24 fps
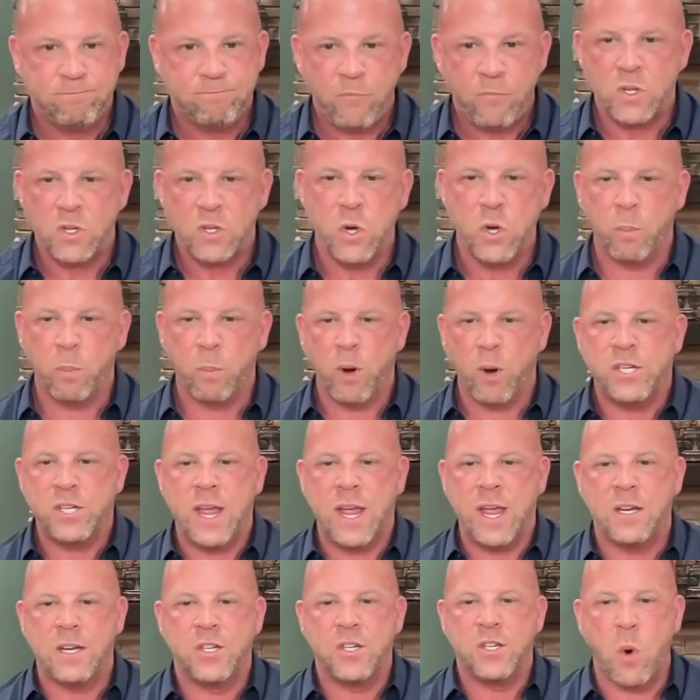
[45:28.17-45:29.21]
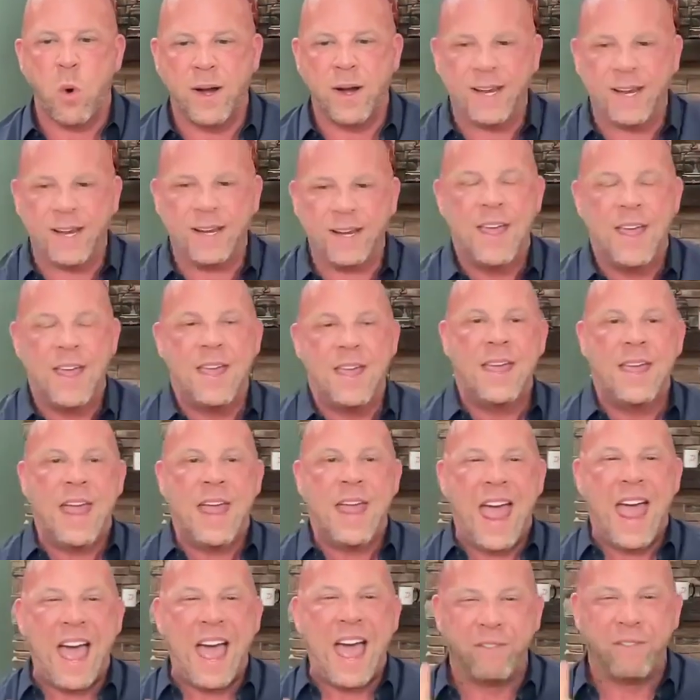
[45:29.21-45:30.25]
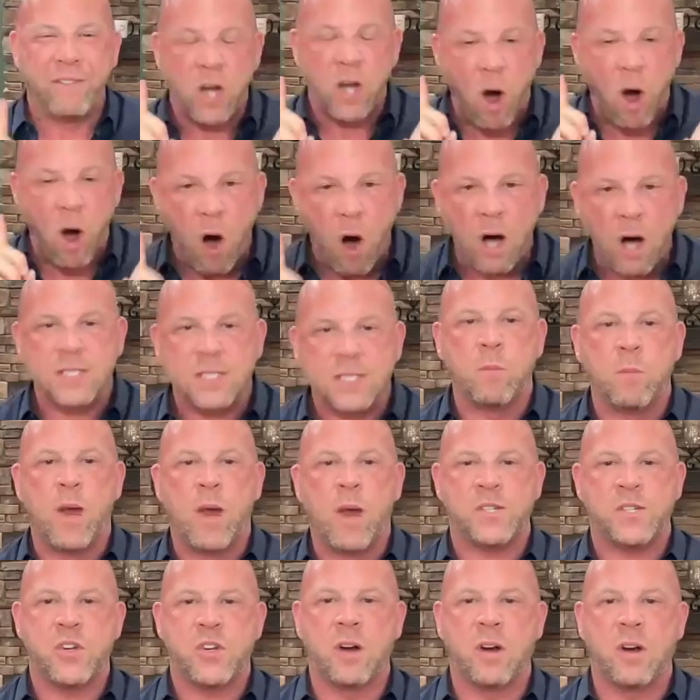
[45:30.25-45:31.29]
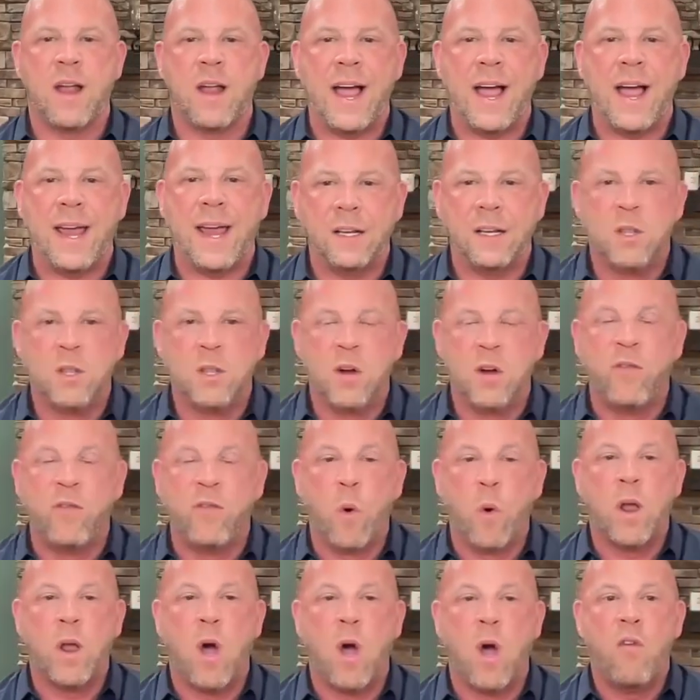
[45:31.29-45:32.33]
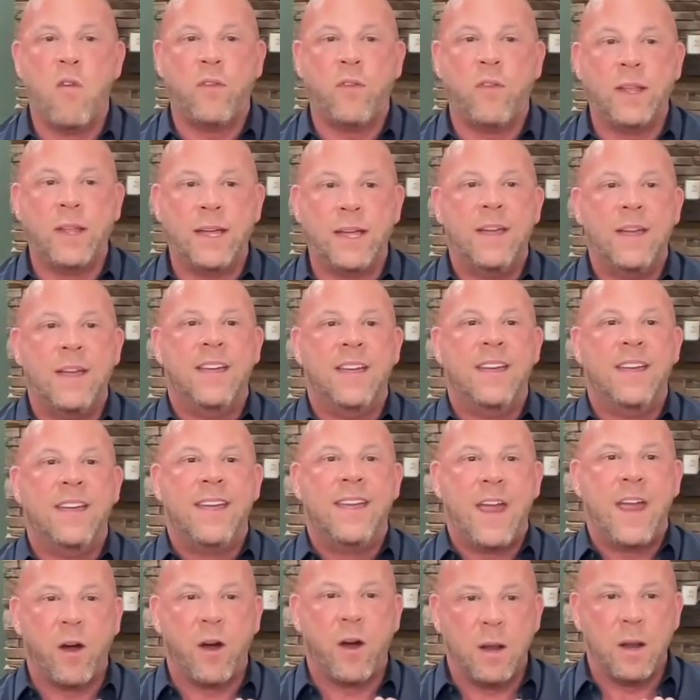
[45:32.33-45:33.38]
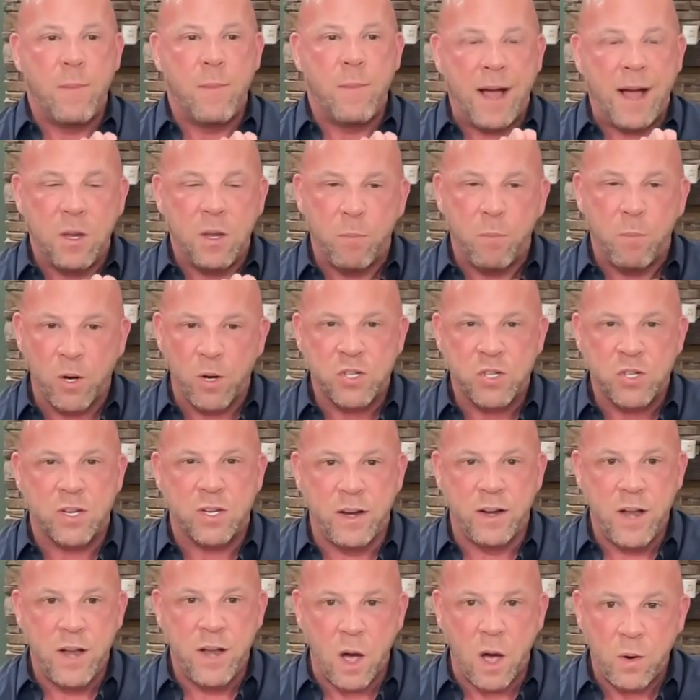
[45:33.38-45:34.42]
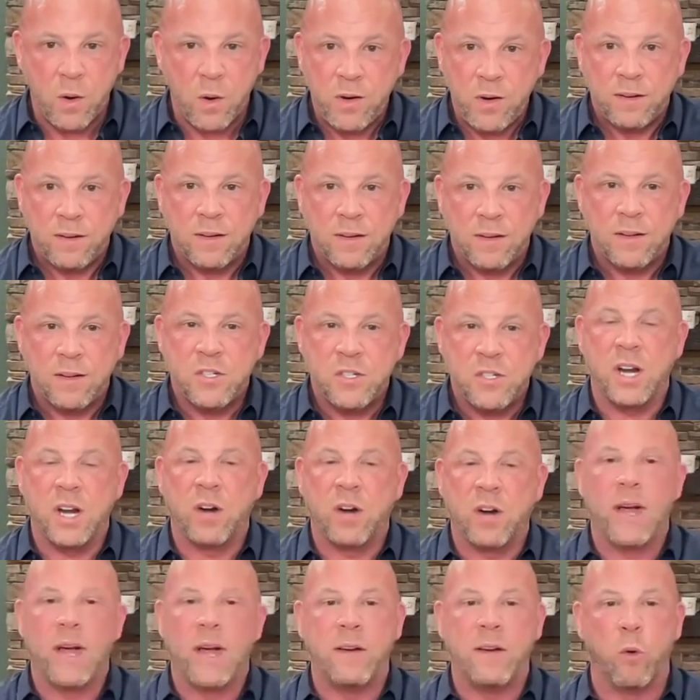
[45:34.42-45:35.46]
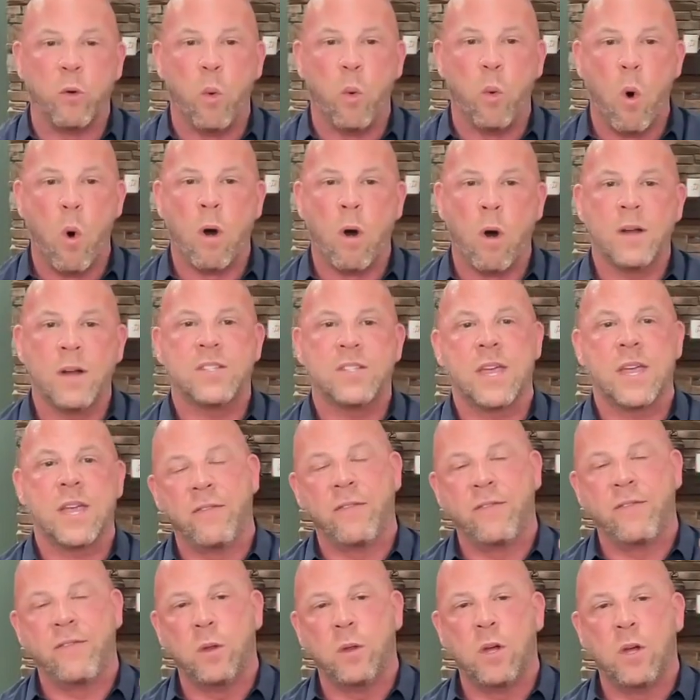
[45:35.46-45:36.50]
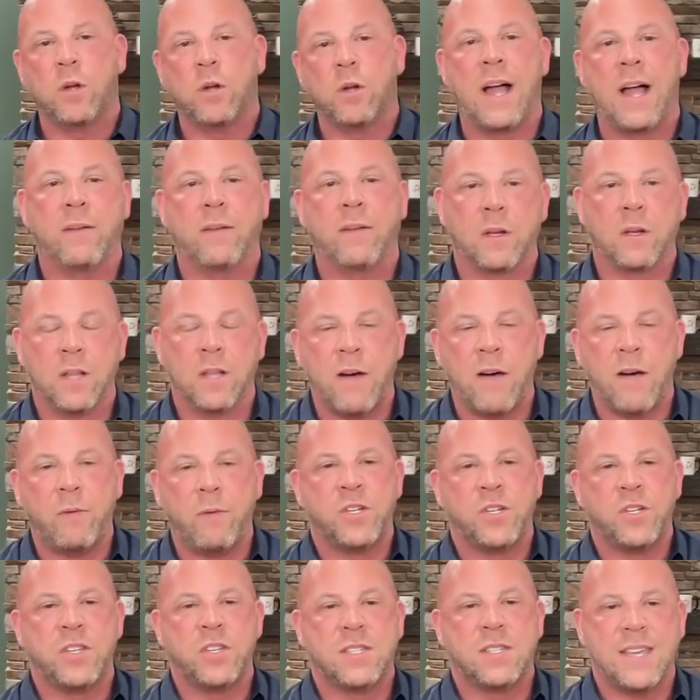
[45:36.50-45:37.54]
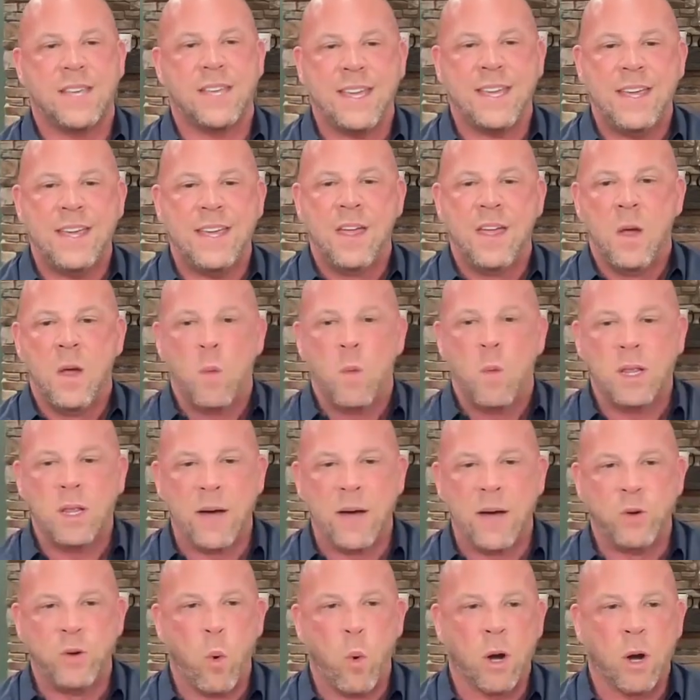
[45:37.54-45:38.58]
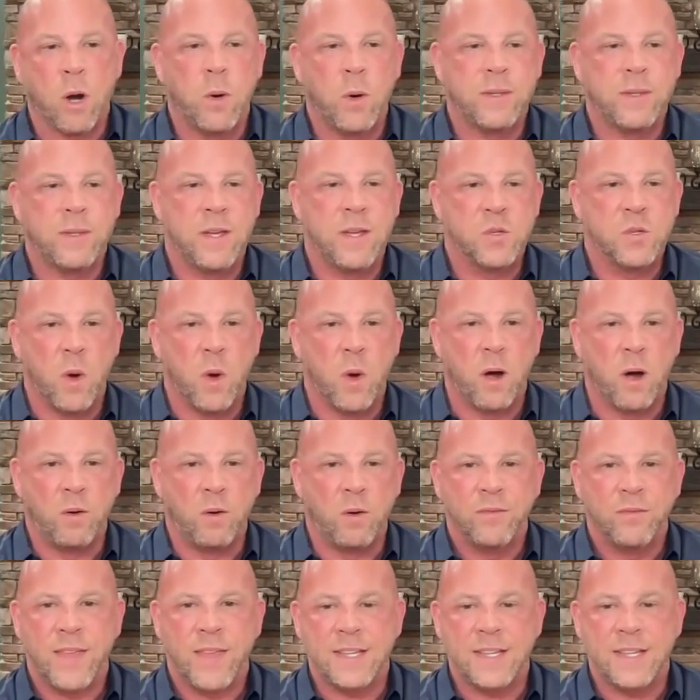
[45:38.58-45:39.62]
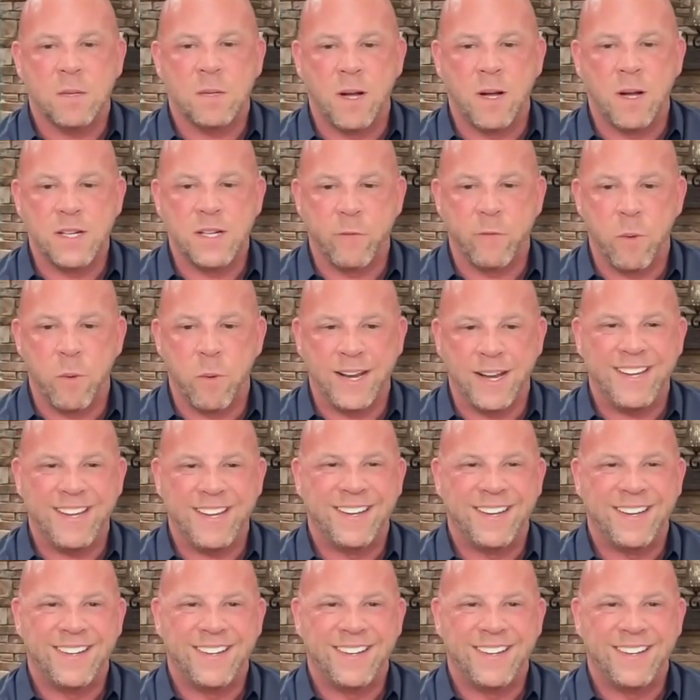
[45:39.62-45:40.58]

So appreciate you joining. Have an awesome rest of your night. Look forward to hopefully hearing about you purchasing a node, generating rewards. And if you love what you see, we'd love to work with you as well. Thanks so much, everybody.